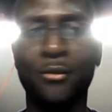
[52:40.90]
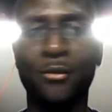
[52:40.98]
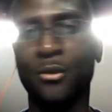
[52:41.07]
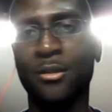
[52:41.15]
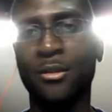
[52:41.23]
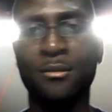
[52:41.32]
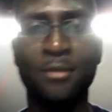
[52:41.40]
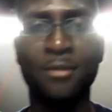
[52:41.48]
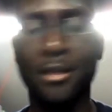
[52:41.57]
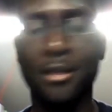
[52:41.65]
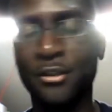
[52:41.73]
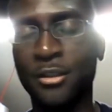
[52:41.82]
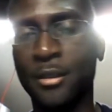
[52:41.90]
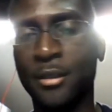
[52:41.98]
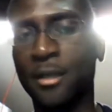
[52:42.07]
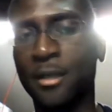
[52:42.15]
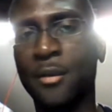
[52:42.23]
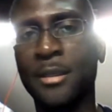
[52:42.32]
Marvel, the
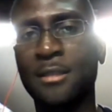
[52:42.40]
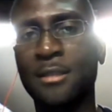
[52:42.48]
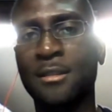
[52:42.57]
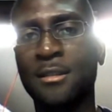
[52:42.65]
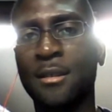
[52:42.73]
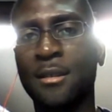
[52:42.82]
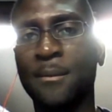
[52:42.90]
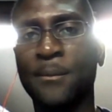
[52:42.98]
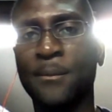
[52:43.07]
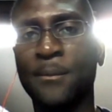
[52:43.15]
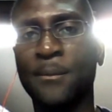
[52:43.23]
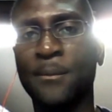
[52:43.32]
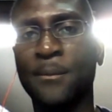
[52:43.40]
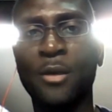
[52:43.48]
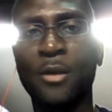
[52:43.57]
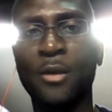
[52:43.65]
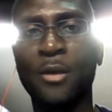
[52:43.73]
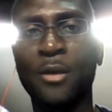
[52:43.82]
Shonen comics
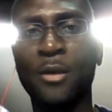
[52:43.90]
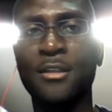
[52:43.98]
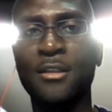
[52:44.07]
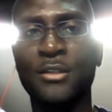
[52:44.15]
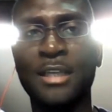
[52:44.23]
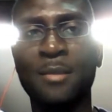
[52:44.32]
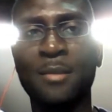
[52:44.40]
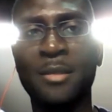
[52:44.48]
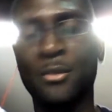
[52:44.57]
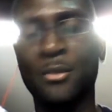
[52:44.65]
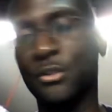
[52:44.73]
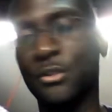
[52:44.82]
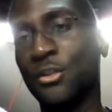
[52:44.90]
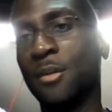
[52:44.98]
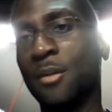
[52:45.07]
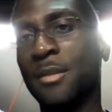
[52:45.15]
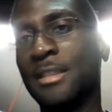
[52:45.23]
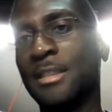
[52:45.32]
as well, and just getting people
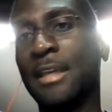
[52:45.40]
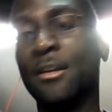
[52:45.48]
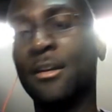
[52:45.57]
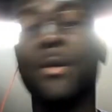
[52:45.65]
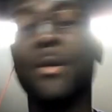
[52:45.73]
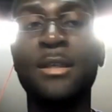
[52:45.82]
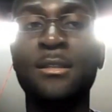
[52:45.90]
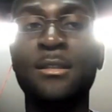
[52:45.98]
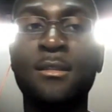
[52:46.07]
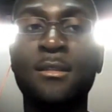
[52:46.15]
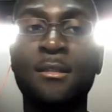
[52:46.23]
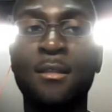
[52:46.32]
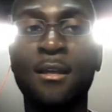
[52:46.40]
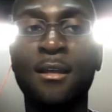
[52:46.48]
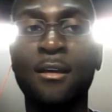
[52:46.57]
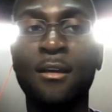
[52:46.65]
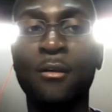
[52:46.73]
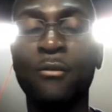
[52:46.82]
to stop and take
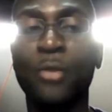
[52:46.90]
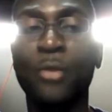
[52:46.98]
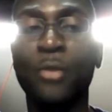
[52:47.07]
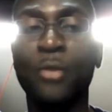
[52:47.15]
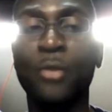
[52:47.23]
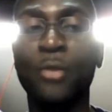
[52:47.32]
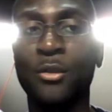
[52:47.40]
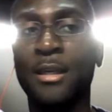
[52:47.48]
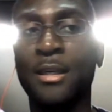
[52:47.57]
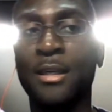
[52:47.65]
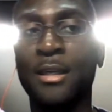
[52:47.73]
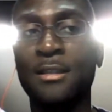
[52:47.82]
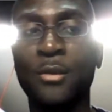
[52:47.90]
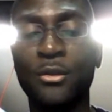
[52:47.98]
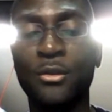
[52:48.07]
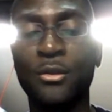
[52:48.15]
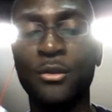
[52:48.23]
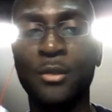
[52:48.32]
notice. I guess someone
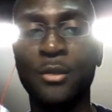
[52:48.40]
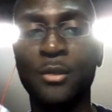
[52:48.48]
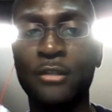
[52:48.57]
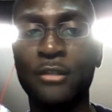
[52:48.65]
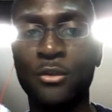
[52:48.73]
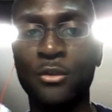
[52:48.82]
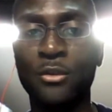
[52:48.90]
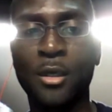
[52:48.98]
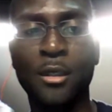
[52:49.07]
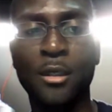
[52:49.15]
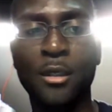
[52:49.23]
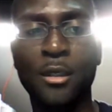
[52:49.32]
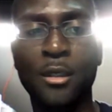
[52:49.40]
who's doing original work.